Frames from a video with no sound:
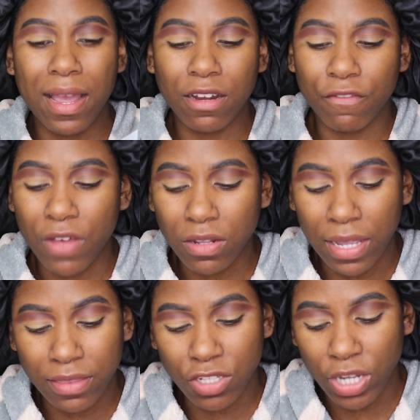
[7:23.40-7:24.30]
kind of felt
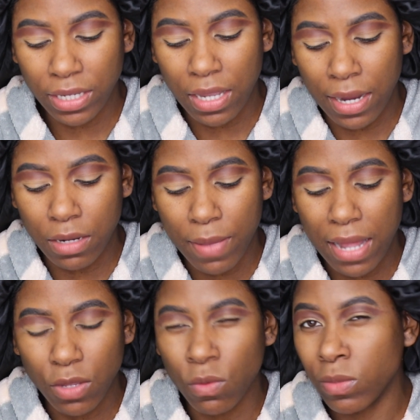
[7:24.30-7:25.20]
like the Jackie Aina
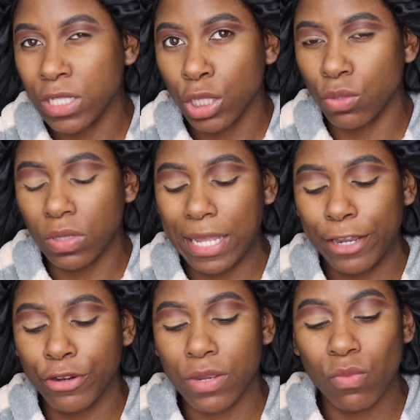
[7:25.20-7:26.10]
palette one was a little
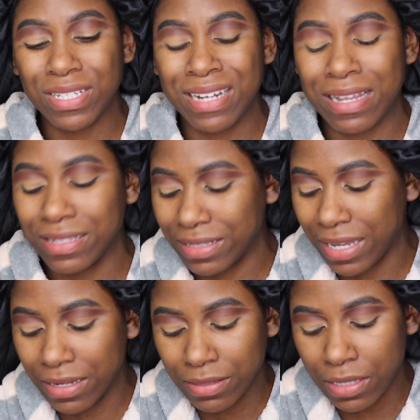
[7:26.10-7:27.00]
lighter. It wasn't as
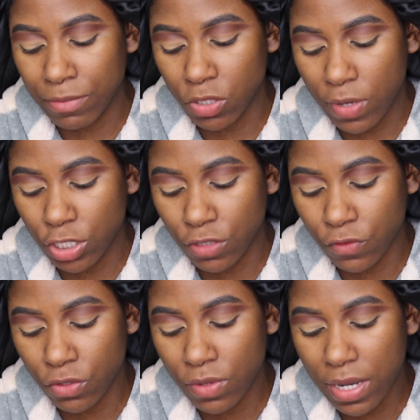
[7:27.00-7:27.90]
intense. Let me swatch it
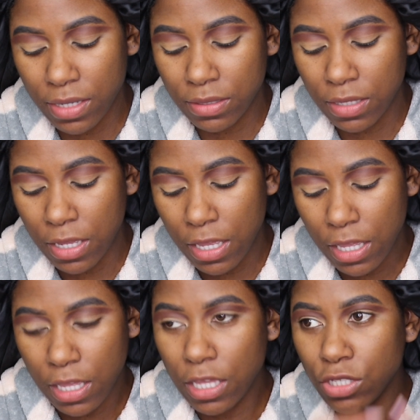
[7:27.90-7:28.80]
for you guys,
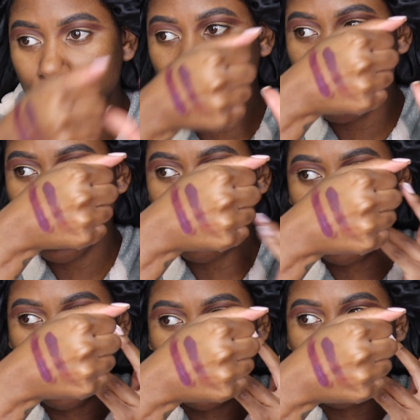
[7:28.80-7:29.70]
just so you can
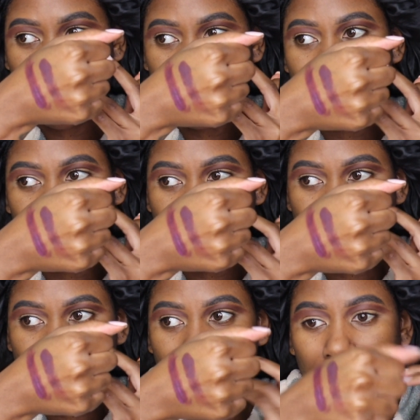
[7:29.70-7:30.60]
see. You see that
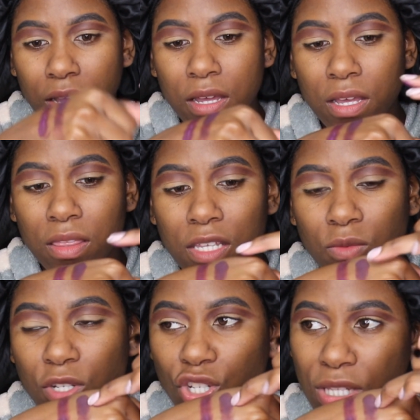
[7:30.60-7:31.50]
difference? Like this
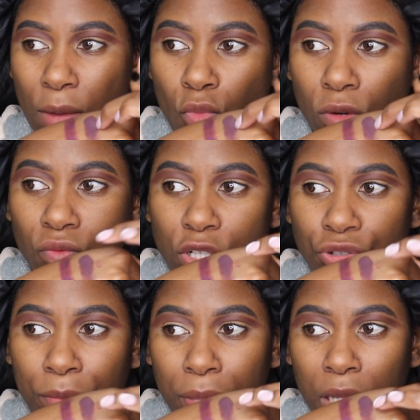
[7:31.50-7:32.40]
one is just like more
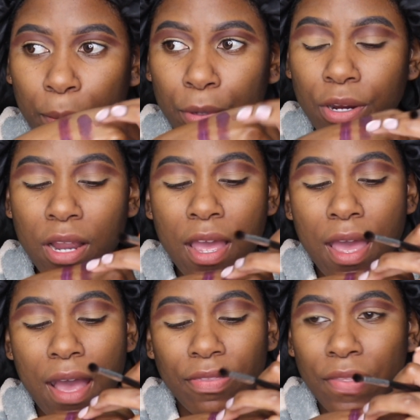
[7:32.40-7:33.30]
richer and plumper,
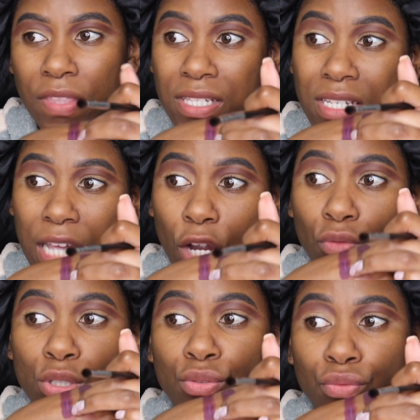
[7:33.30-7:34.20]
and then this is like a
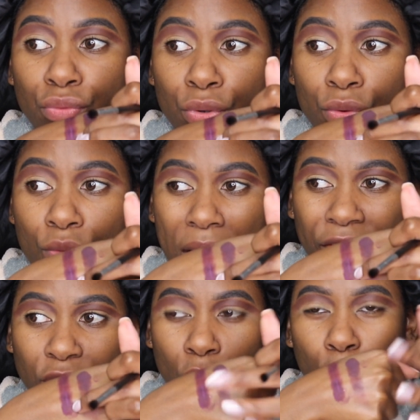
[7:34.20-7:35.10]
true, I
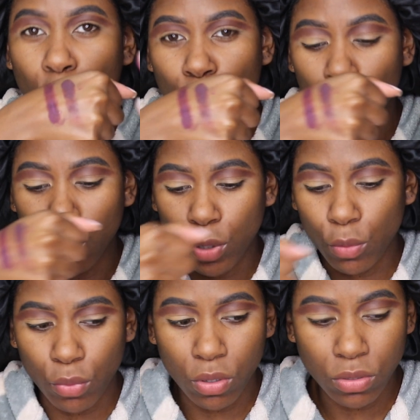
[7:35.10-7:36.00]
feel, purple.
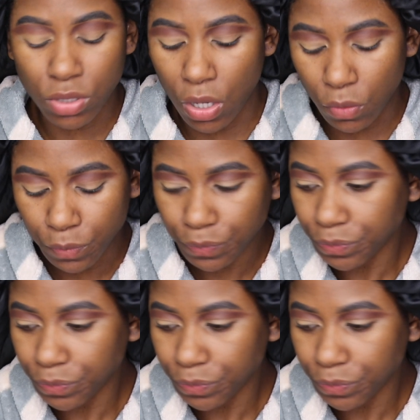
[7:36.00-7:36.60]
So